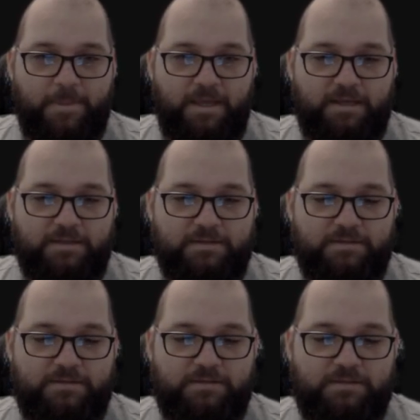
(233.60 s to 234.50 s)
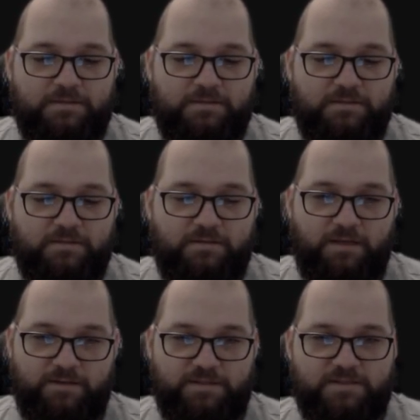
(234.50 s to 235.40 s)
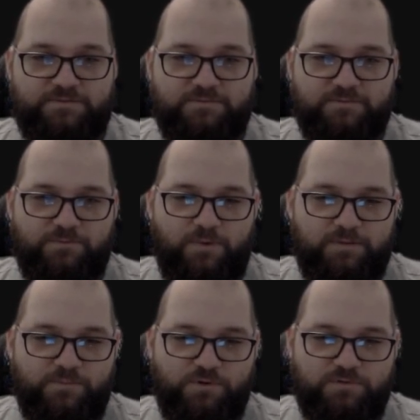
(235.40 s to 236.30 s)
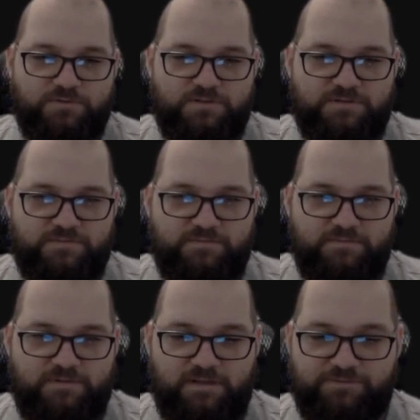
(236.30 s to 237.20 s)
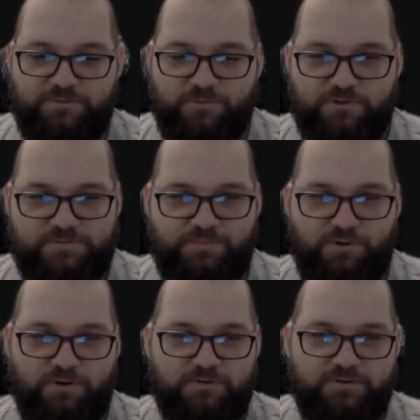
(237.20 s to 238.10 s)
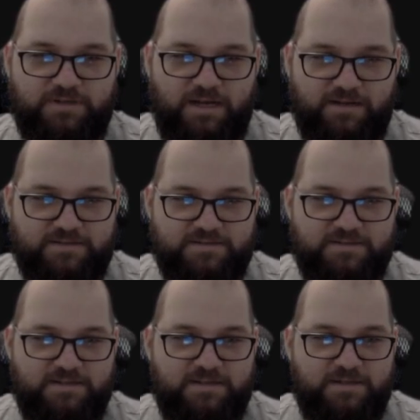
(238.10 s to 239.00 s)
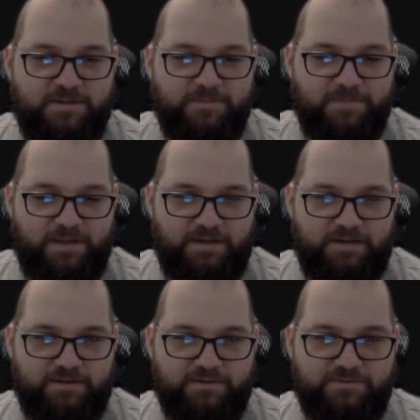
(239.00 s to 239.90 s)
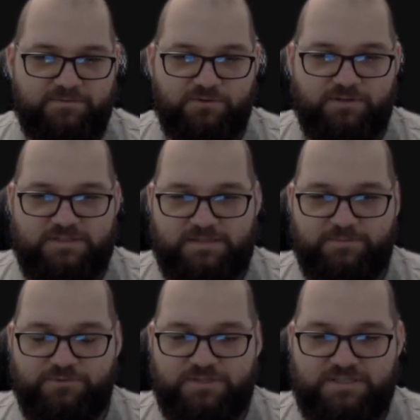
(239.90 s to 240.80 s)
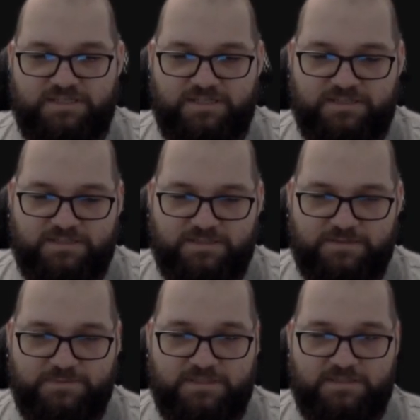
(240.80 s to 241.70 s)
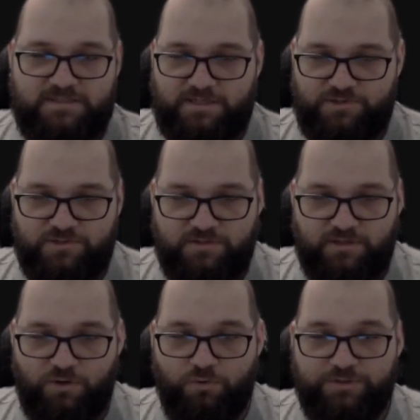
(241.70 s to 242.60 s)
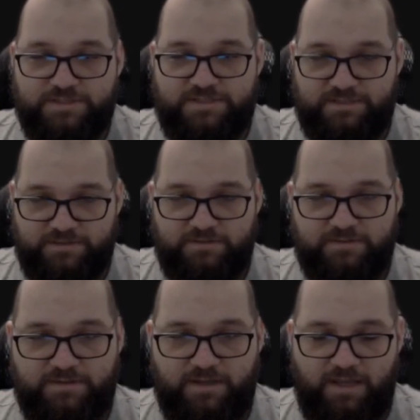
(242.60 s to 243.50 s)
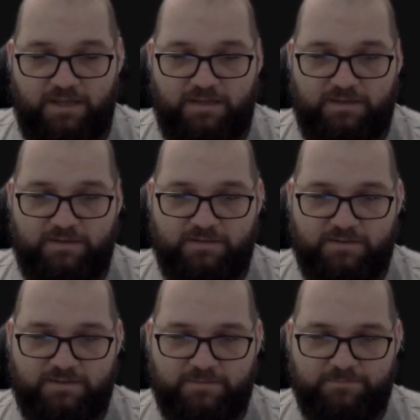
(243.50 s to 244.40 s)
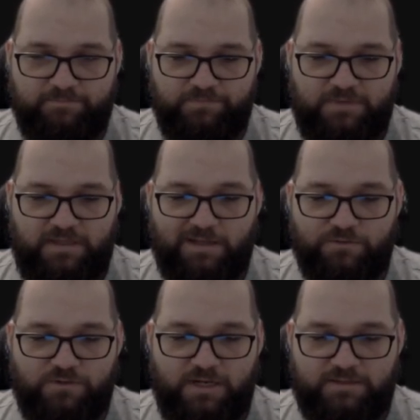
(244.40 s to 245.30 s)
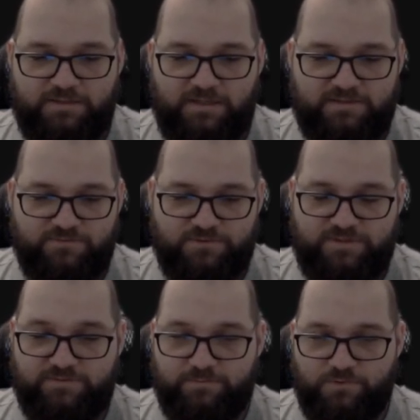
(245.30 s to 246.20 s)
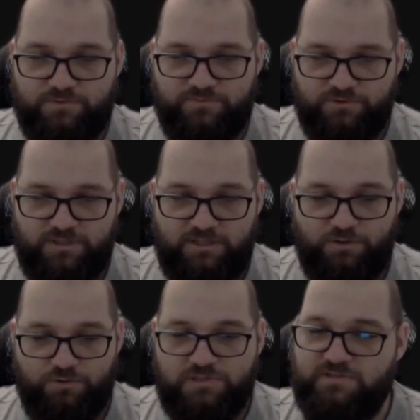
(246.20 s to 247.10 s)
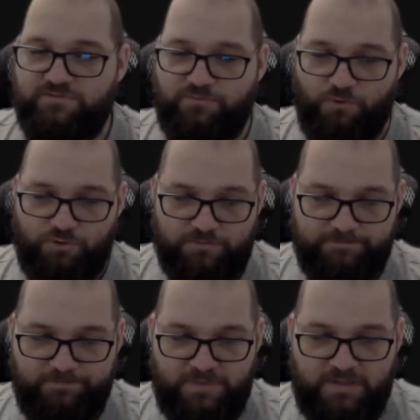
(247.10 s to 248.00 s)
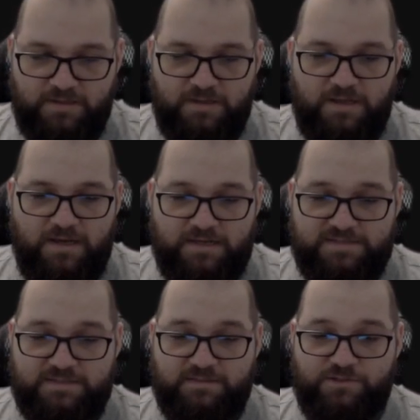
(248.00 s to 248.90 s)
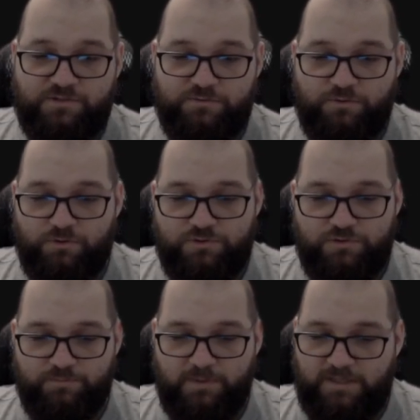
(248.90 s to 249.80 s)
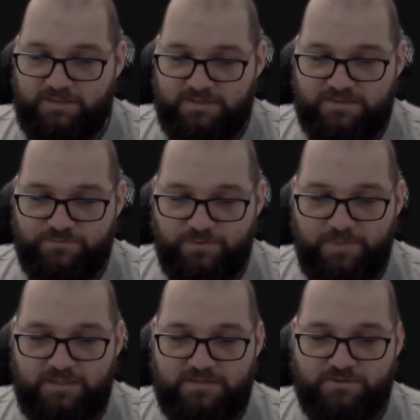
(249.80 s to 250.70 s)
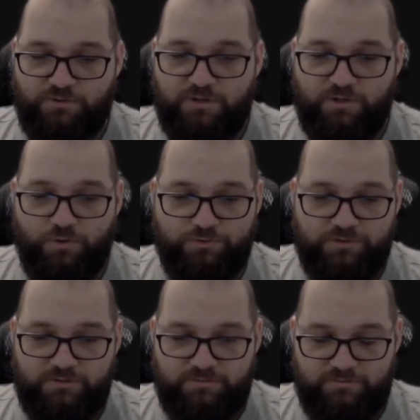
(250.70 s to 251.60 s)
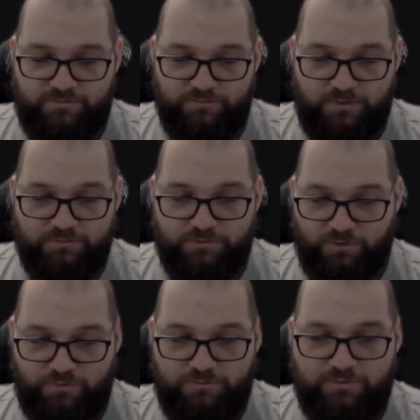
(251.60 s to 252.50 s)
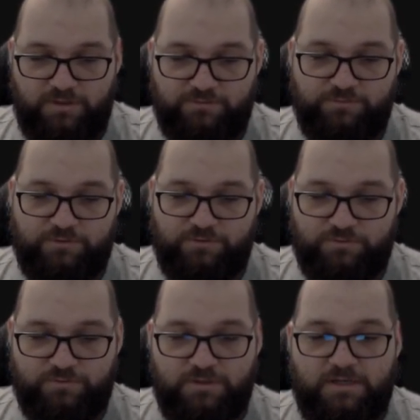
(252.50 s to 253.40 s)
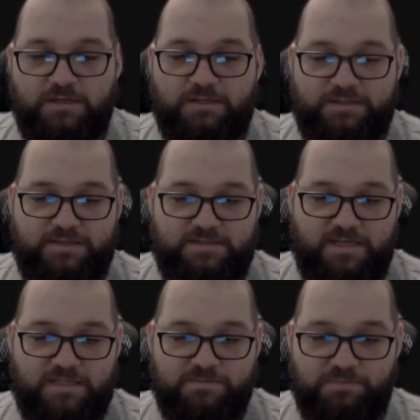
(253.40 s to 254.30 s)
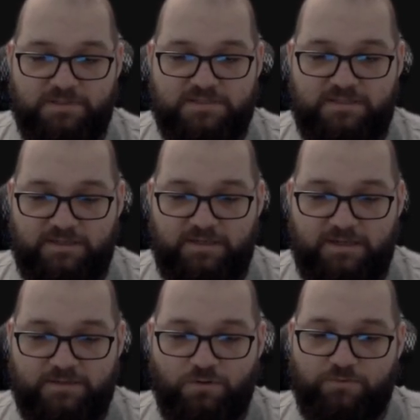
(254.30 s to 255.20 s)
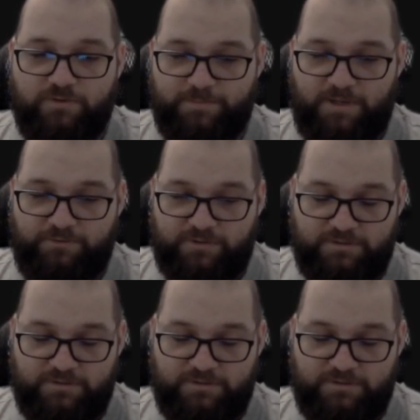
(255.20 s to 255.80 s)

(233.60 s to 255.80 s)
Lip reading: And yeah, there's a few more spoiler cards. For example, this is his specialization, the Golden Sun, a yellow card attacks for 7, blocks for 3, costs 4. As an additional cost to play this, we may destroy a gold we control. If we do, this gets +3 and overpower.